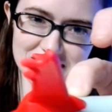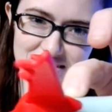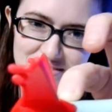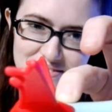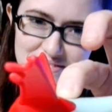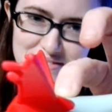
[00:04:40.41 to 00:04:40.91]

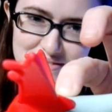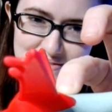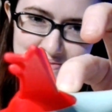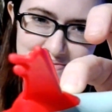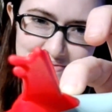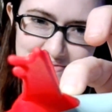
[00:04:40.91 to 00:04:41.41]
I like
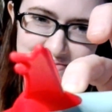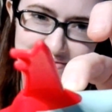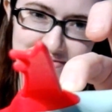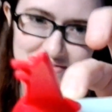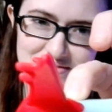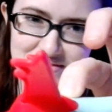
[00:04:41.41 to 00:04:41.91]
it. and our
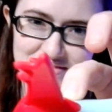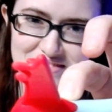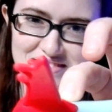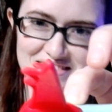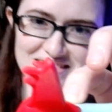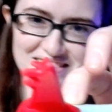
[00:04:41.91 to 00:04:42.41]
neighbor
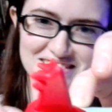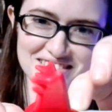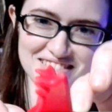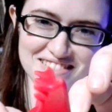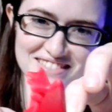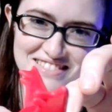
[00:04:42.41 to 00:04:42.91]
dog
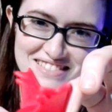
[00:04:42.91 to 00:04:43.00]
approves.